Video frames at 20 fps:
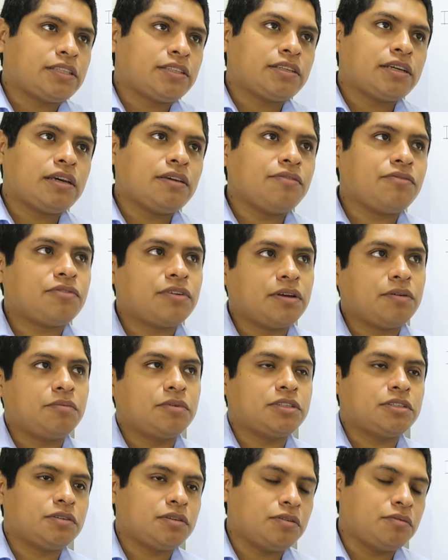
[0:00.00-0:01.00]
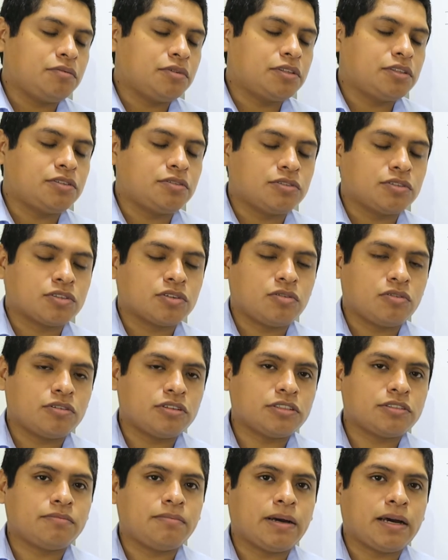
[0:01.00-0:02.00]
time frame in which your score
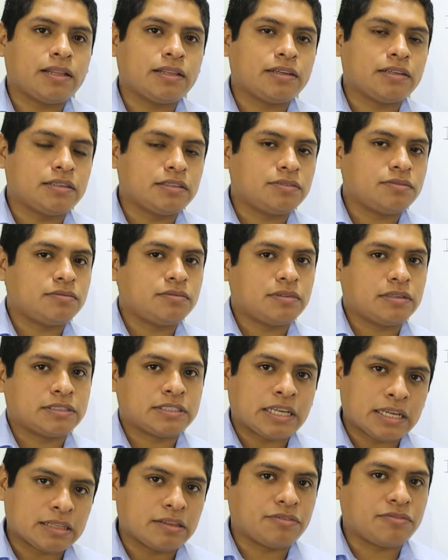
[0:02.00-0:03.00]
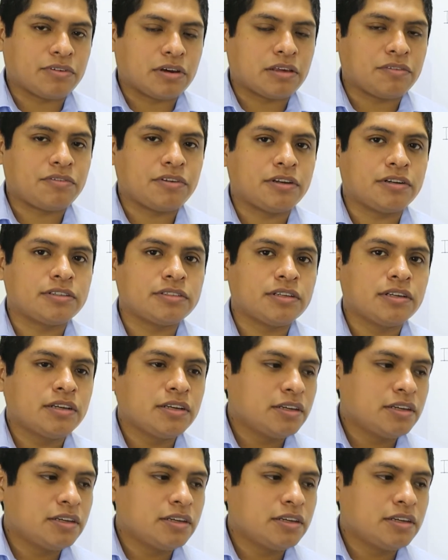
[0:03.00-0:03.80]
is valid is exactly 5 years.